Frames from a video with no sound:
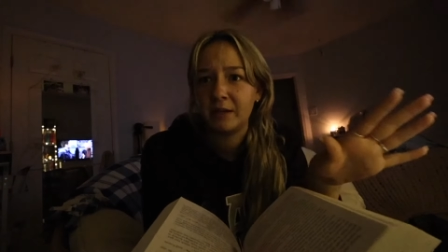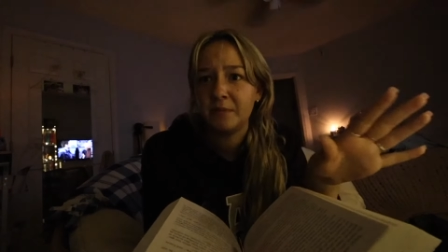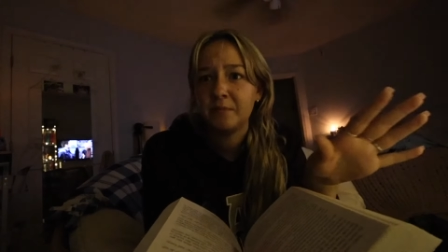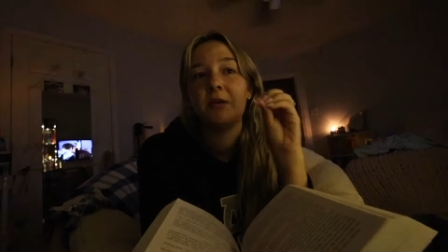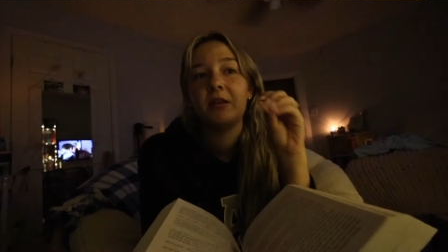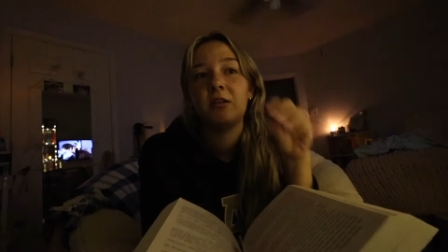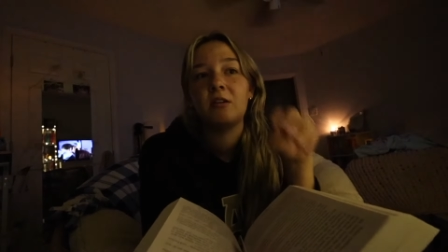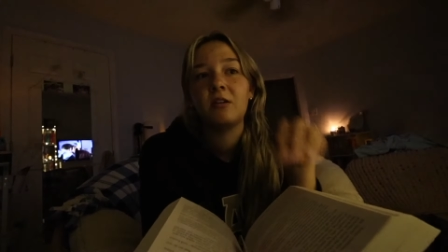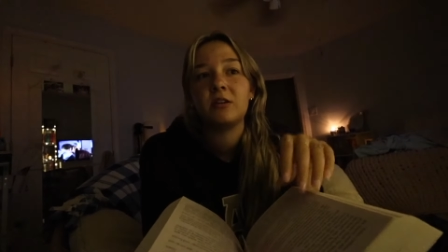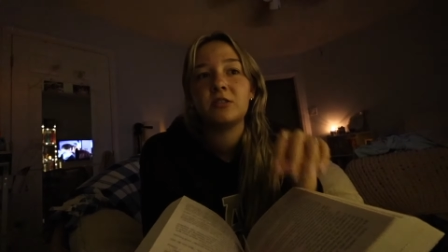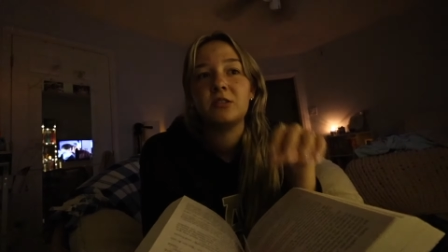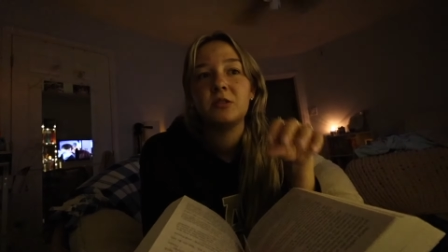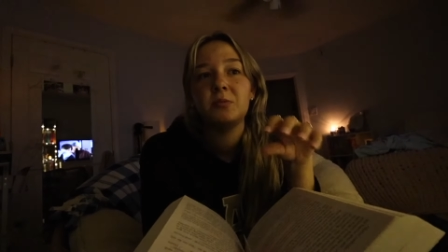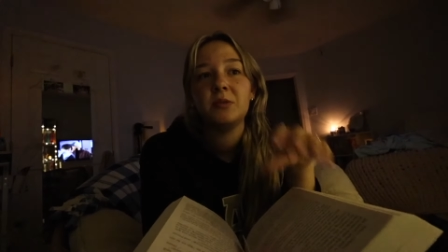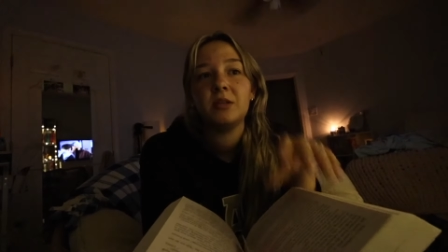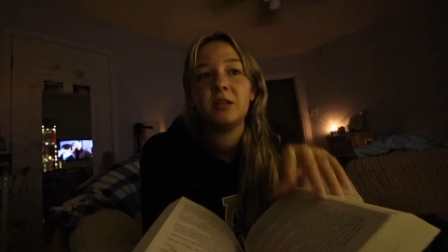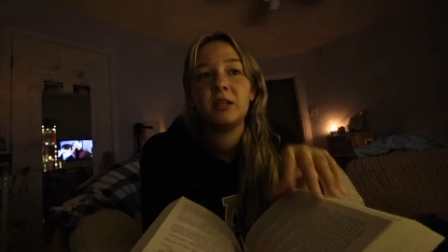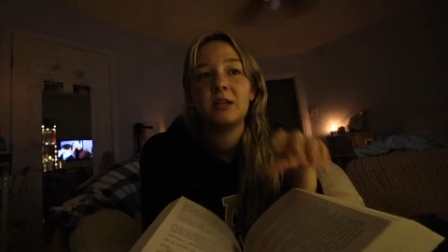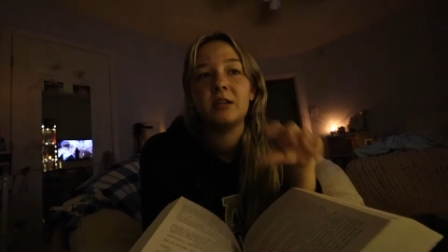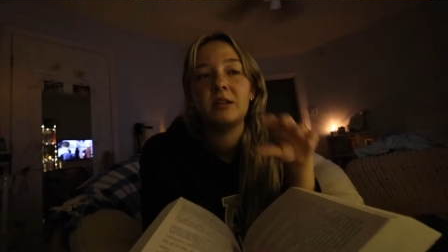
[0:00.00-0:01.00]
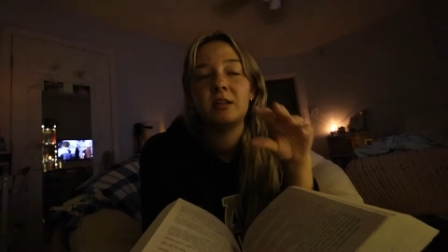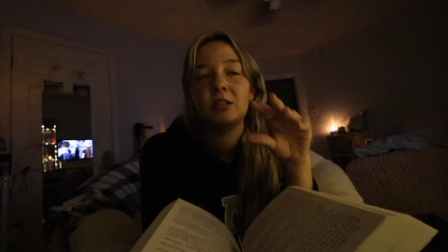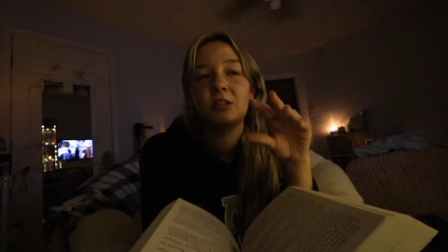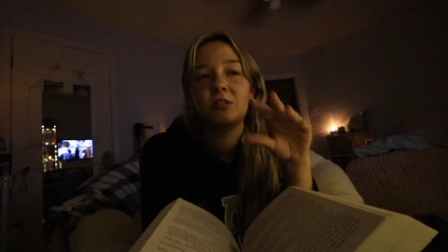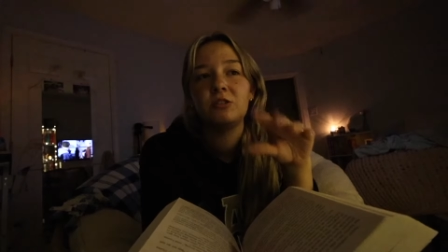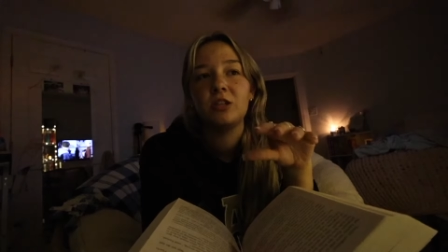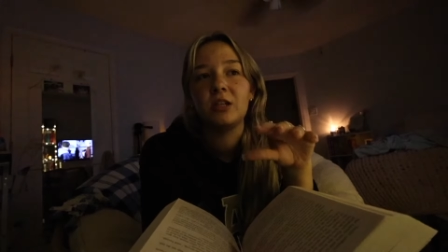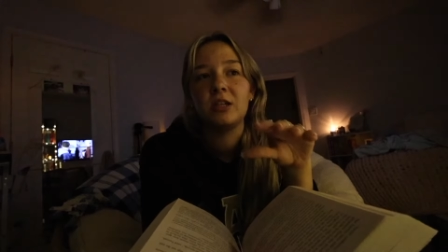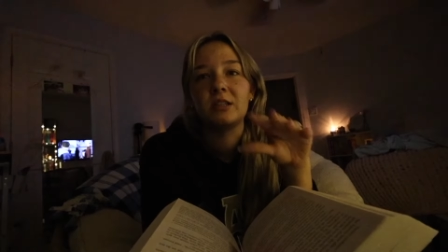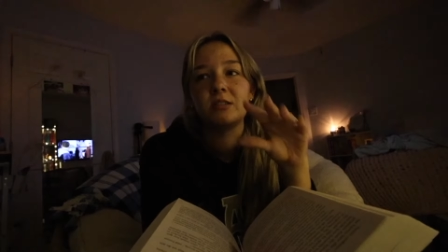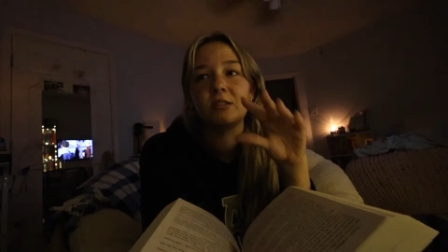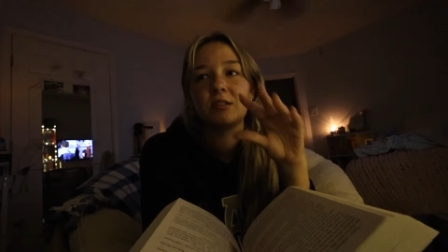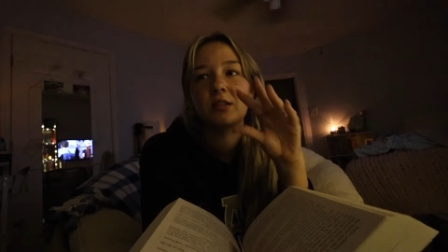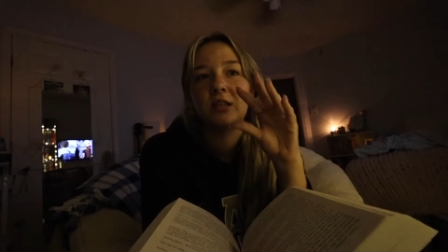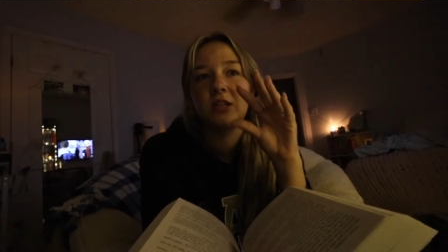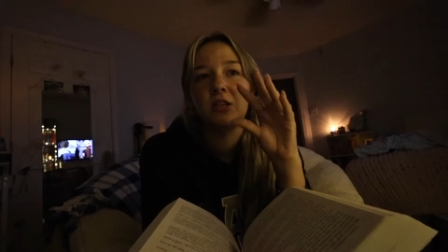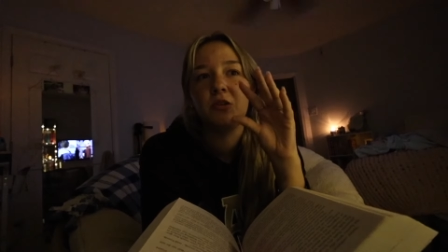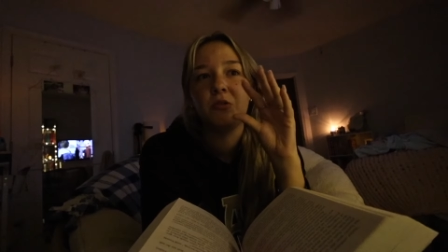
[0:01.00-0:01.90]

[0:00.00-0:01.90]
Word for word: And then also with Clary and Jace, like,